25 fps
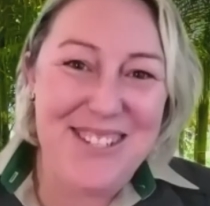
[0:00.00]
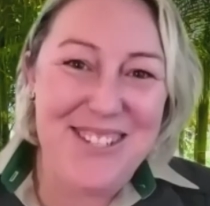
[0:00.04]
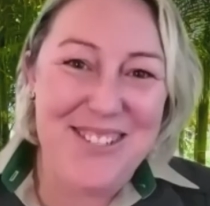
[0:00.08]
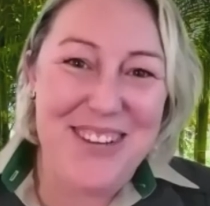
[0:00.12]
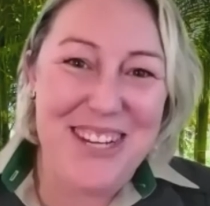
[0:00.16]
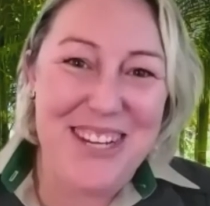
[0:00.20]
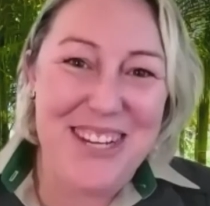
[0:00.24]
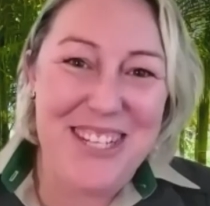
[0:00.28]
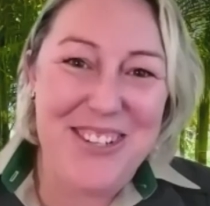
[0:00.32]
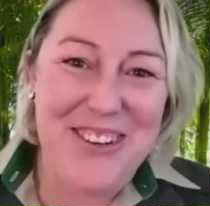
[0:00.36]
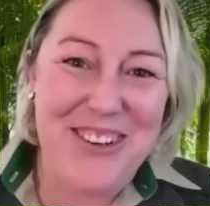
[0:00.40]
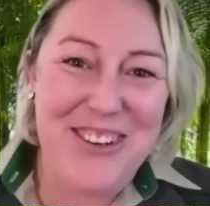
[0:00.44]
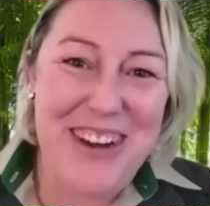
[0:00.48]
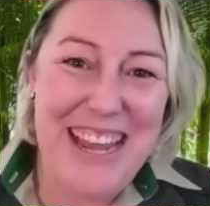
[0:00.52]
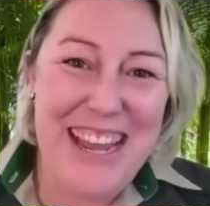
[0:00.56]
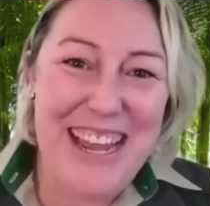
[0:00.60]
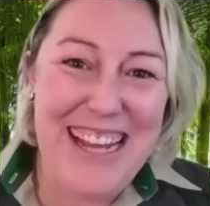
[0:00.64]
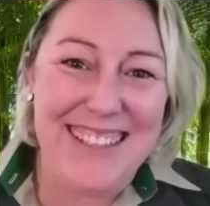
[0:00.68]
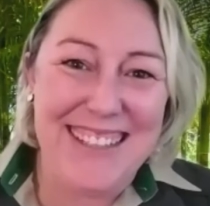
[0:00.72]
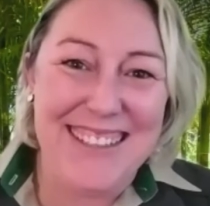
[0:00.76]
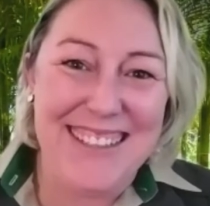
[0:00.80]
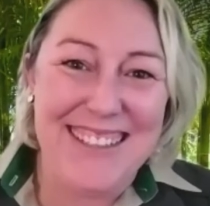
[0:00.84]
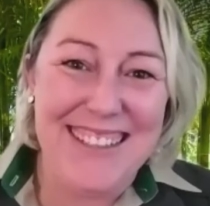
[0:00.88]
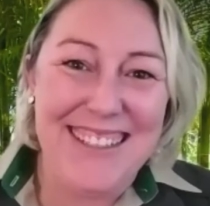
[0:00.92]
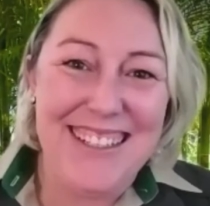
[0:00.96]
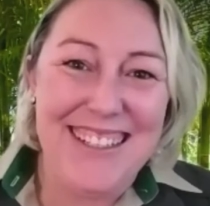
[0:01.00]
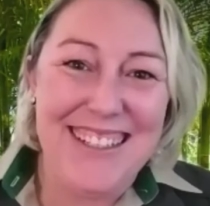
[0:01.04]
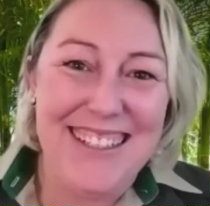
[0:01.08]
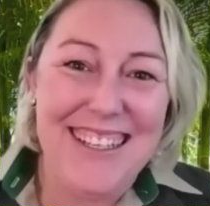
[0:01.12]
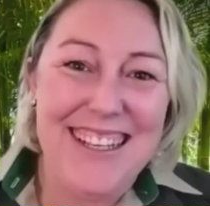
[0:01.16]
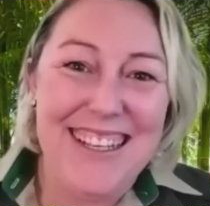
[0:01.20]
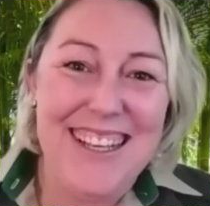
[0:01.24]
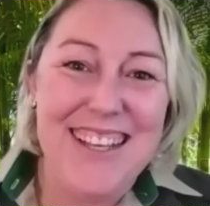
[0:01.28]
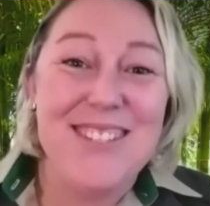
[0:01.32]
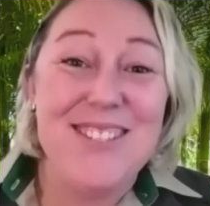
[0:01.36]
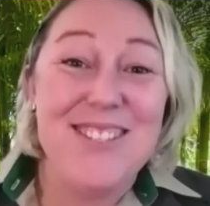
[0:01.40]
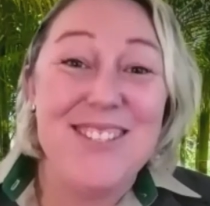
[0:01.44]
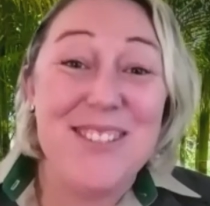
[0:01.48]
Zoos Victoria.
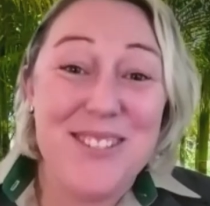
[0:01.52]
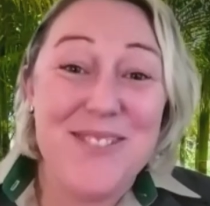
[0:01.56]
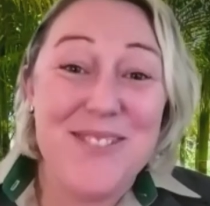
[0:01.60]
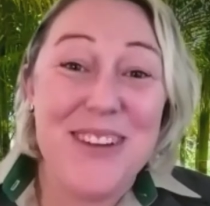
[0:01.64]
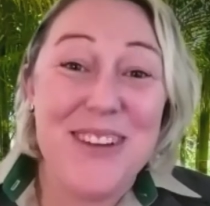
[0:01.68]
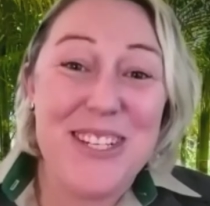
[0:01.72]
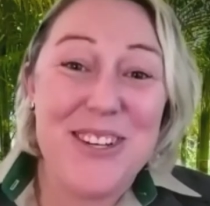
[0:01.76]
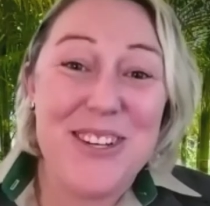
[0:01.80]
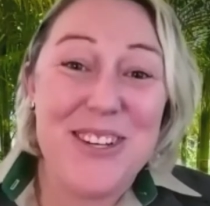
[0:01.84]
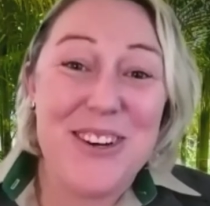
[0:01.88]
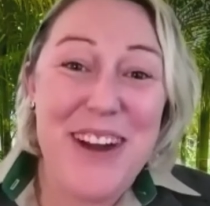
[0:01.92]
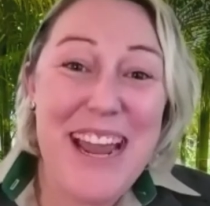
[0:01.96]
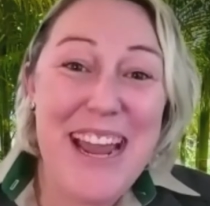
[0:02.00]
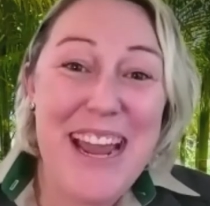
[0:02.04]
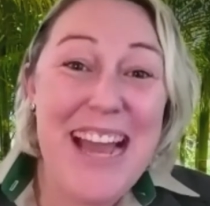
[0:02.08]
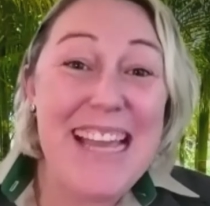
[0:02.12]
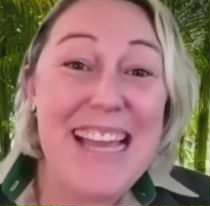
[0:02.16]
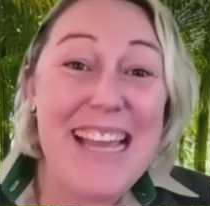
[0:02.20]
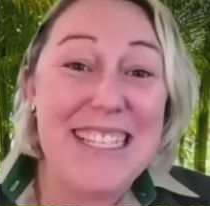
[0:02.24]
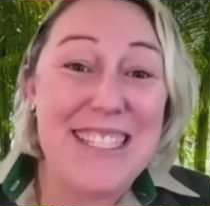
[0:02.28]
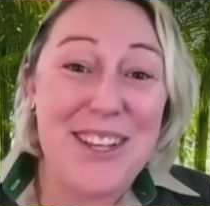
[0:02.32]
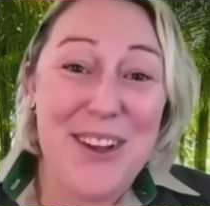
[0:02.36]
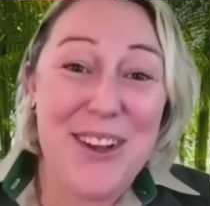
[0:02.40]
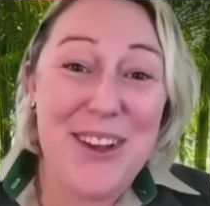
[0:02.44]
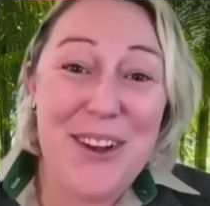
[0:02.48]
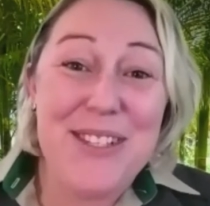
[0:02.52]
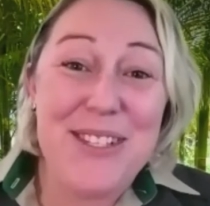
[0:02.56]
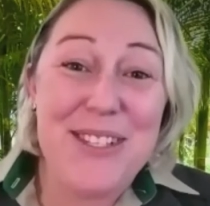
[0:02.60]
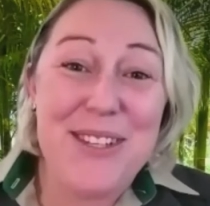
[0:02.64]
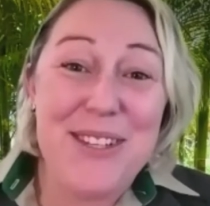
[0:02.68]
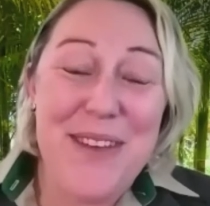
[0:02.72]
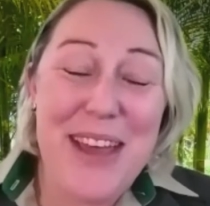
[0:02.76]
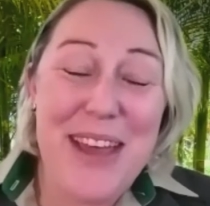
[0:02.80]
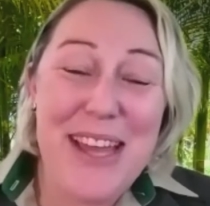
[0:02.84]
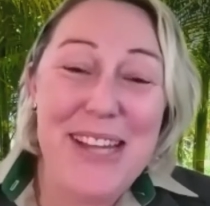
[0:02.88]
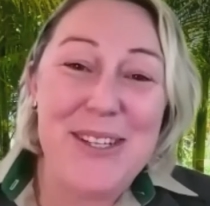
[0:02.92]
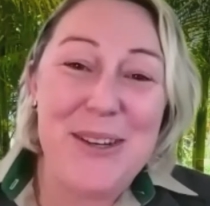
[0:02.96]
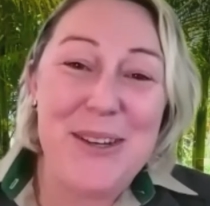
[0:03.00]
Zoos Victoria is a
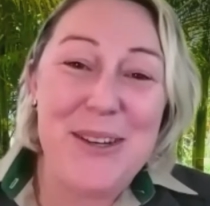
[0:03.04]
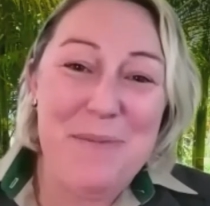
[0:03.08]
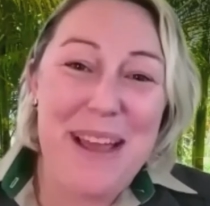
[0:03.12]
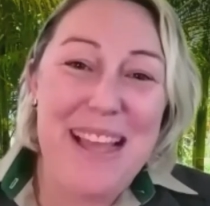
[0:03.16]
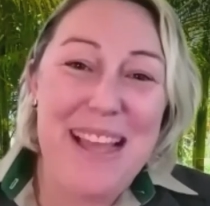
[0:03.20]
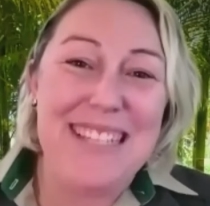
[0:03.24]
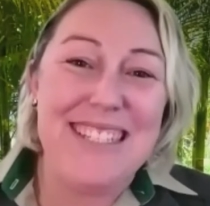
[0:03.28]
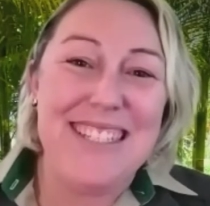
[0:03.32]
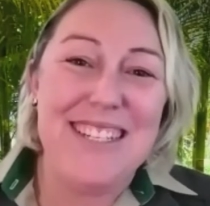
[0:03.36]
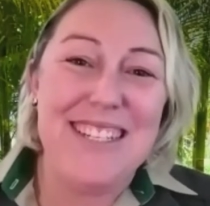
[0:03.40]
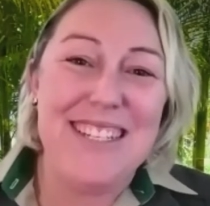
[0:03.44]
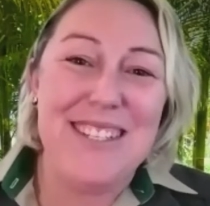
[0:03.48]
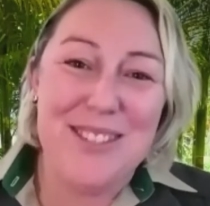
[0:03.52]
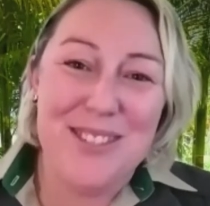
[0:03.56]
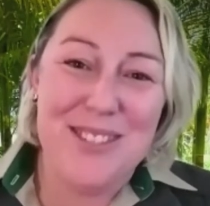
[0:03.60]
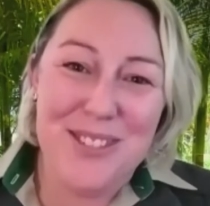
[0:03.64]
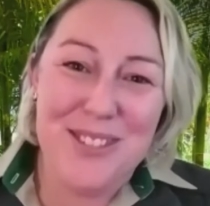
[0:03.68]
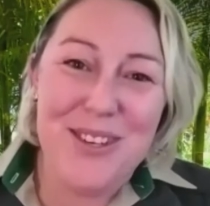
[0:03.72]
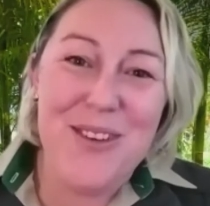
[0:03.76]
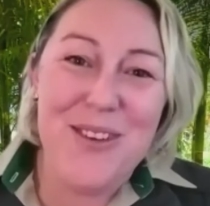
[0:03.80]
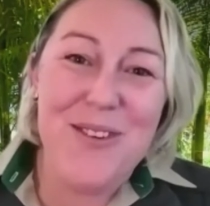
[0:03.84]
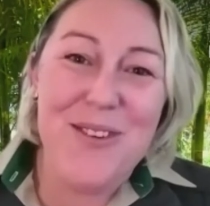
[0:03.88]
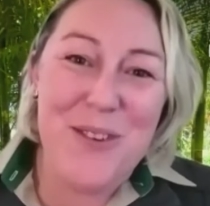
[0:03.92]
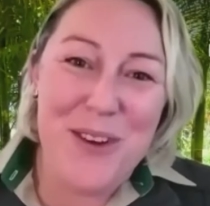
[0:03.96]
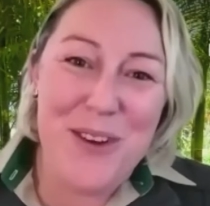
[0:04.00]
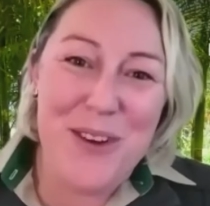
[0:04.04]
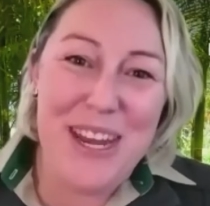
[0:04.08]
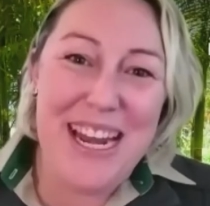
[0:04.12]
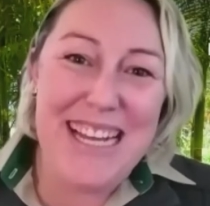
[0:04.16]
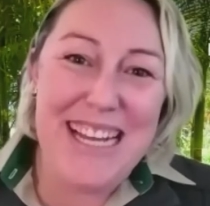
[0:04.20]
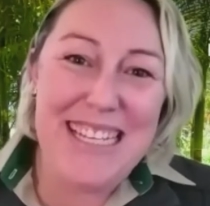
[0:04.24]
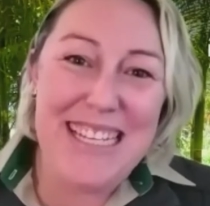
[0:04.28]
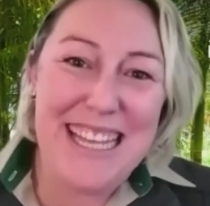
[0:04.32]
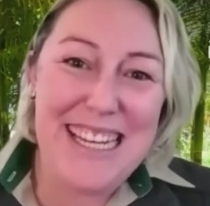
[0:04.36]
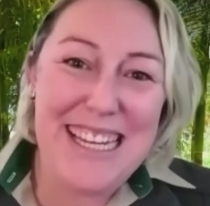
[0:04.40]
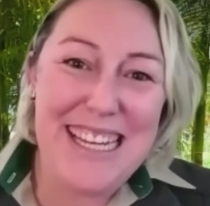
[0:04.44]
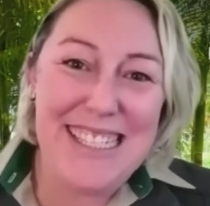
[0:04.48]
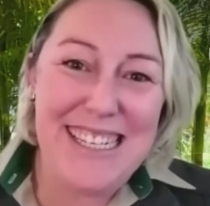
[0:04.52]
conservation-based zoo
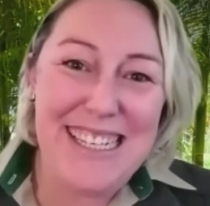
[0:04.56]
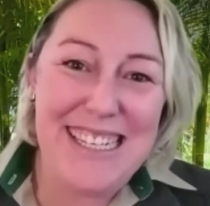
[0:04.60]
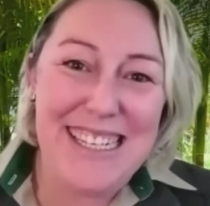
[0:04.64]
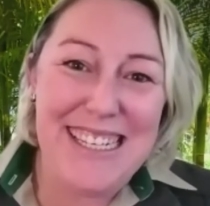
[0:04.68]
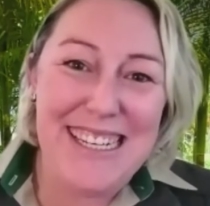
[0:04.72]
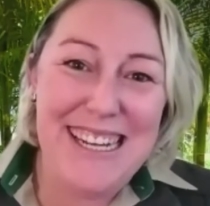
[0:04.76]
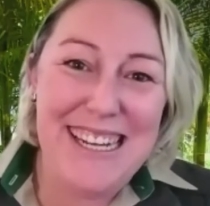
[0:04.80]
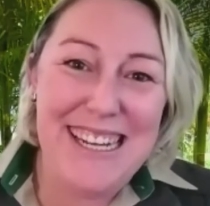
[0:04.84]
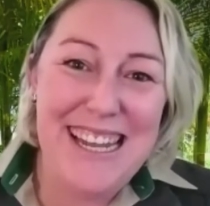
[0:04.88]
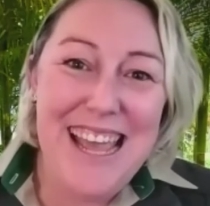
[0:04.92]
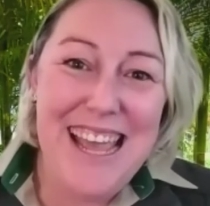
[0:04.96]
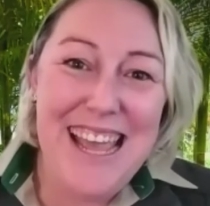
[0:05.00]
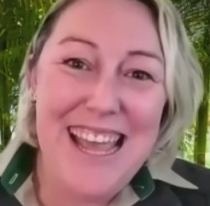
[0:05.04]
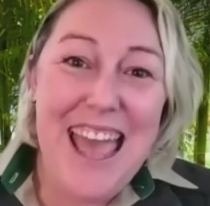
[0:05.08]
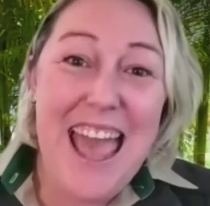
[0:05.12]
organisation